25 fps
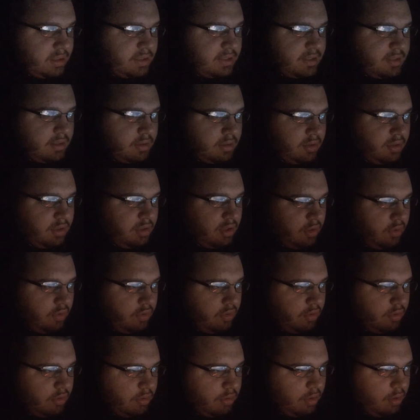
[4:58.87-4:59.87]
And you know,
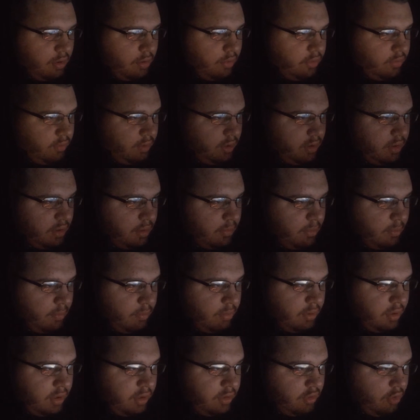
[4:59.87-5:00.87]
they're all three of them are
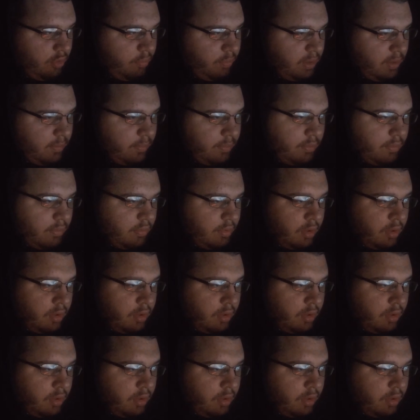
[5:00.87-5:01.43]
pretty dope people,